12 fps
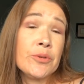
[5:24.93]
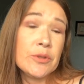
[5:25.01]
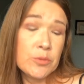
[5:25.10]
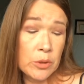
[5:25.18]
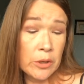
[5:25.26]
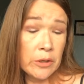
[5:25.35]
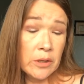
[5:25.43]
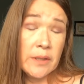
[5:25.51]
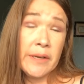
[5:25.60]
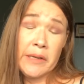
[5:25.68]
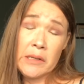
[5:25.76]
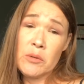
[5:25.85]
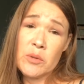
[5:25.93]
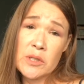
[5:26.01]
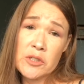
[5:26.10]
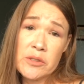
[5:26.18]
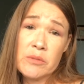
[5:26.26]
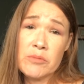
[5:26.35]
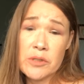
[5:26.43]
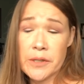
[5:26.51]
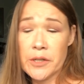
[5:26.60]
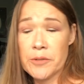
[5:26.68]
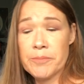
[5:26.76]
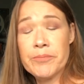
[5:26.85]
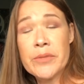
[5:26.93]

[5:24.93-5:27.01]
its work, and it works really good.